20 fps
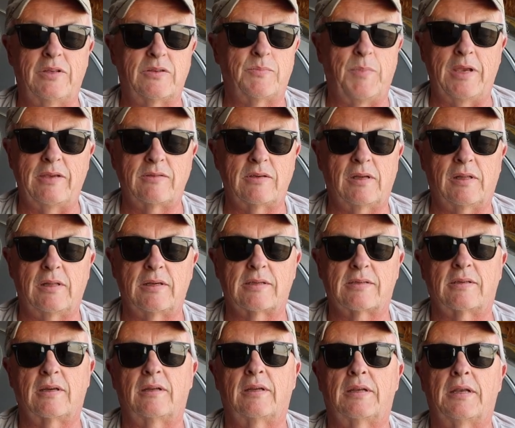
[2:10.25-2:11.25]
basically a
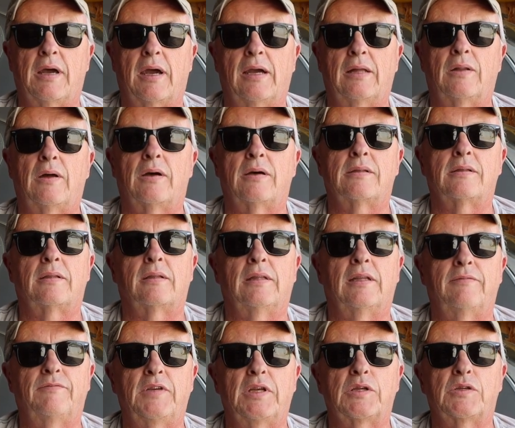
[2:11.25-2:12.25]
set of nylon
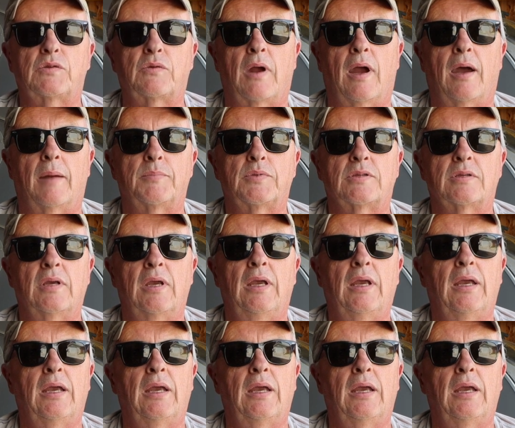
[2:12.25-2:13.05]
lifting straps,